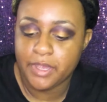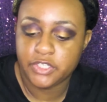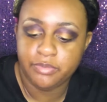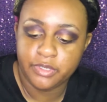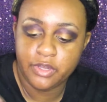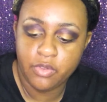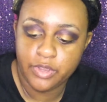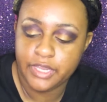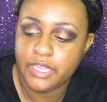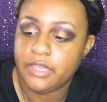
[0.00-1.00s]
actually going to be
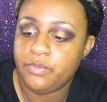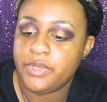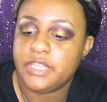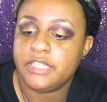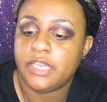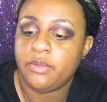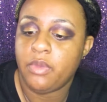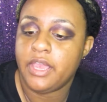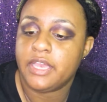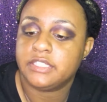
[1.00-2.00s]
going in with this
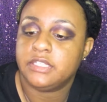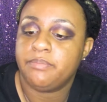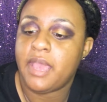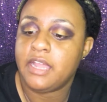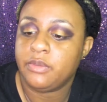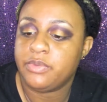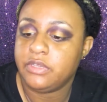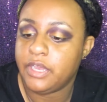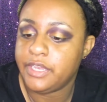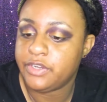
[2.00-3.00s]
NYX Matte Liquid
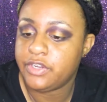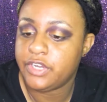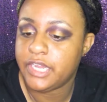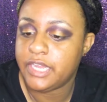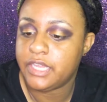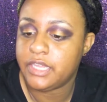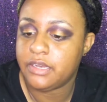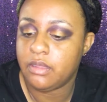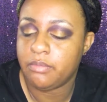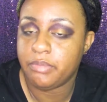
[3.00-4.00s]
Liner
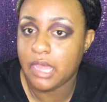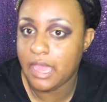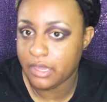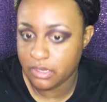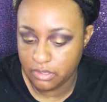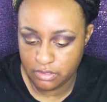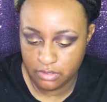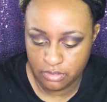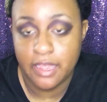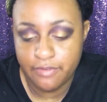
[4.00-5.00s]
in black.
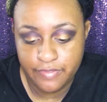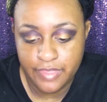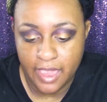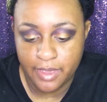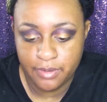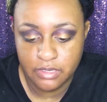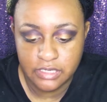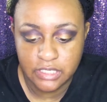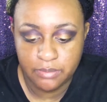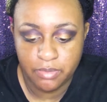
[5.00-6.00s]
I have that
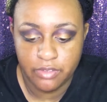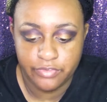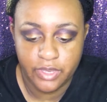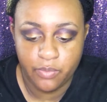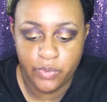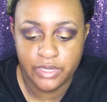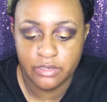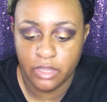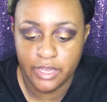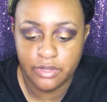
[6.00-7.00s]
deep of a winged
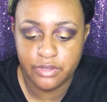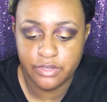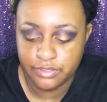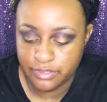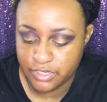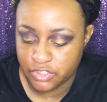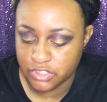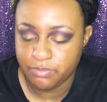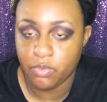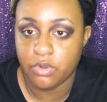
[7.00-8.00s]
liner. It's
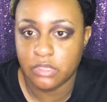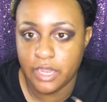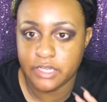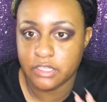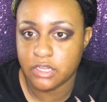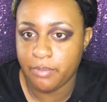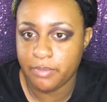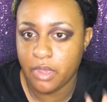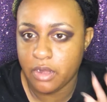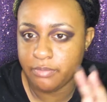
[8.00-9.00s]
just more aligned at the top and
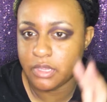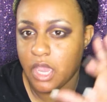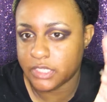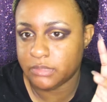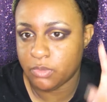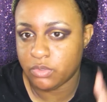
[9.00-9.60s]
bottom, kind of.